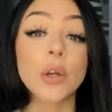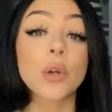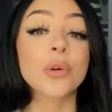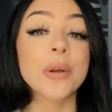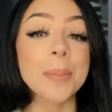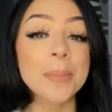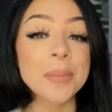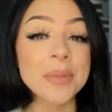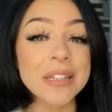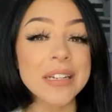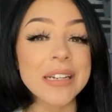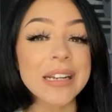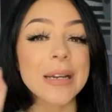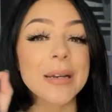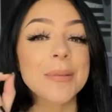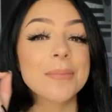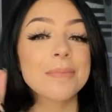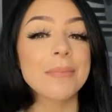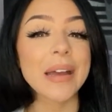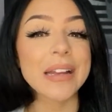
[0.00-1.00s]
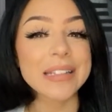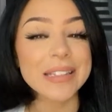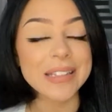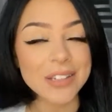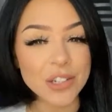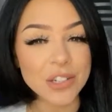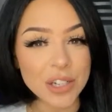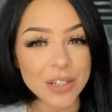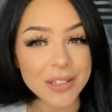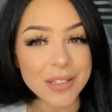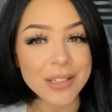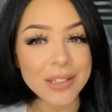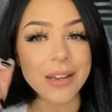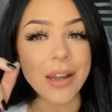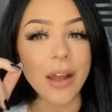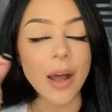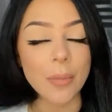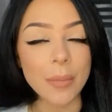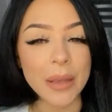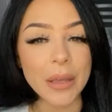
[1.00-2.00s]
Cryptic messages
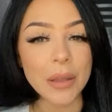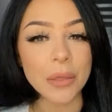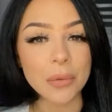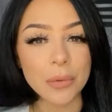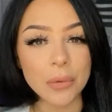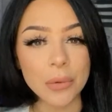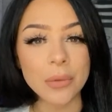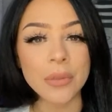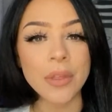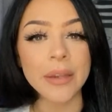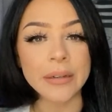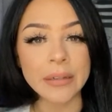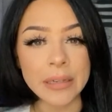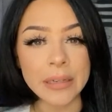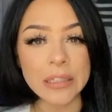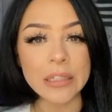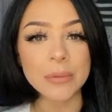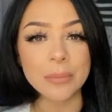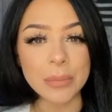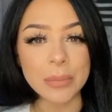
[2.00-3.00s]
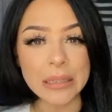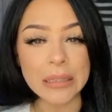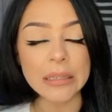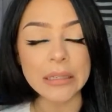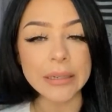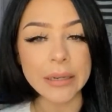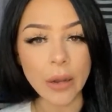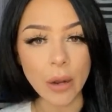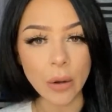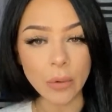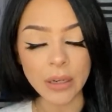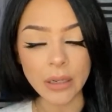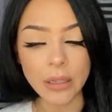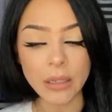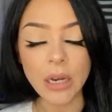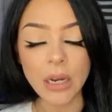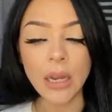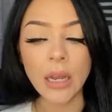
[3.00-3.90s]
coming through that need to be decoded.